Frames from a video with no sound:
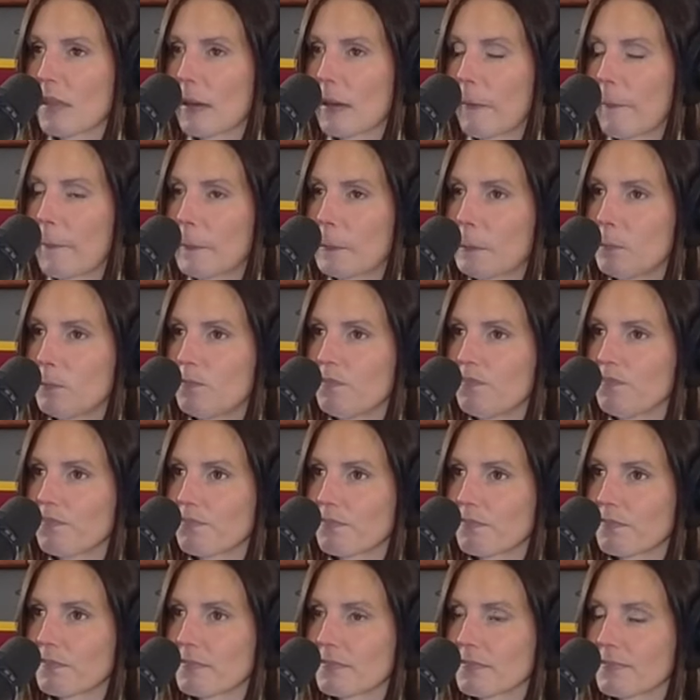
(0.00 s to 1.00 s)

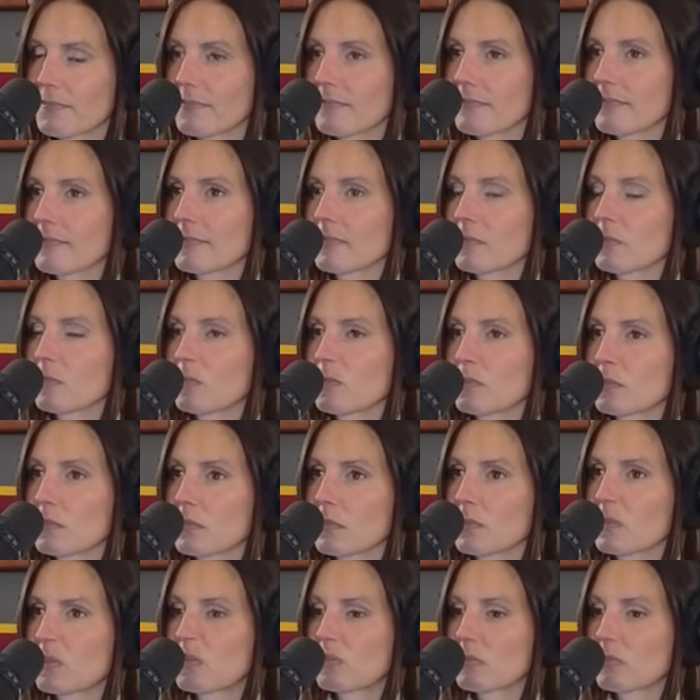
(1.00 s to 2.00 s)

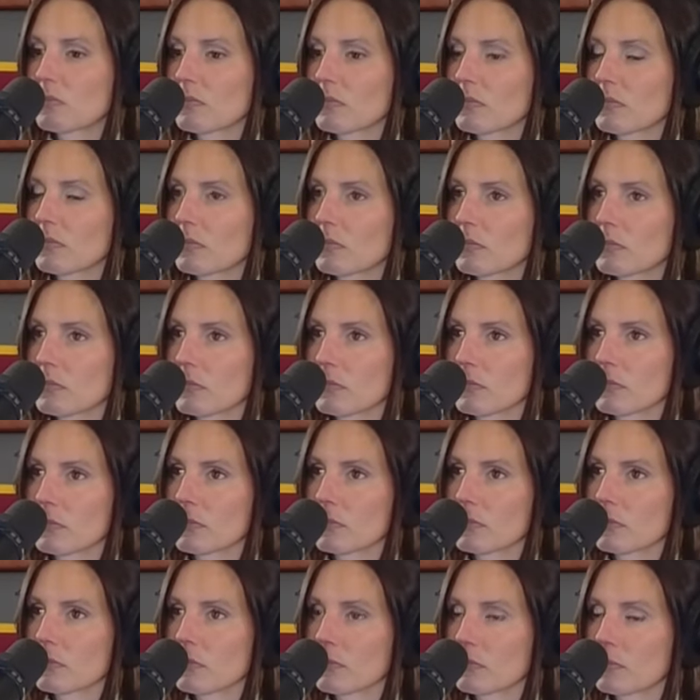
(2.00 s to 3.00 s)

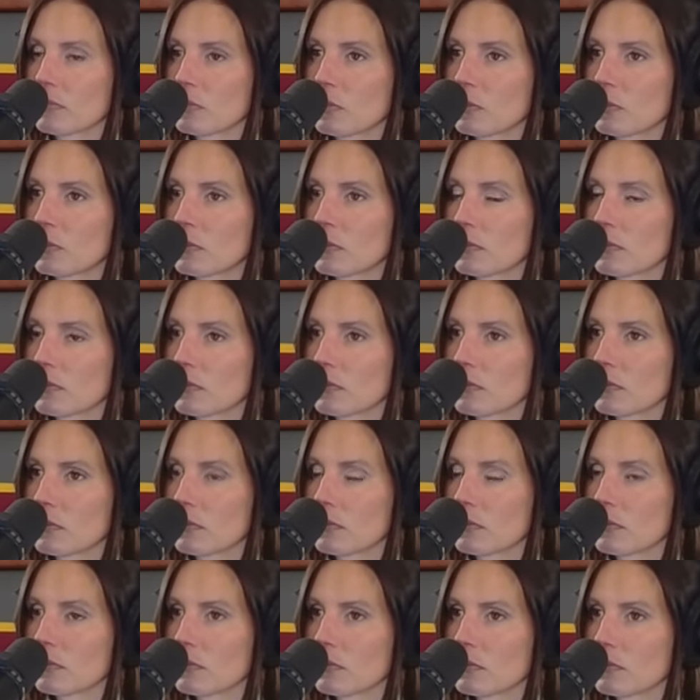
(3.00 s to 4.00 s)

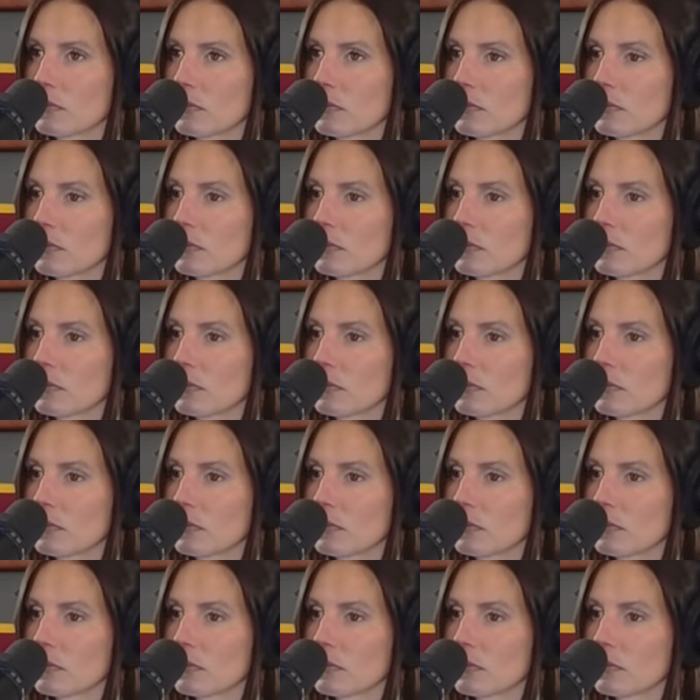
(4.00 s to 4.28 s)
[no speech]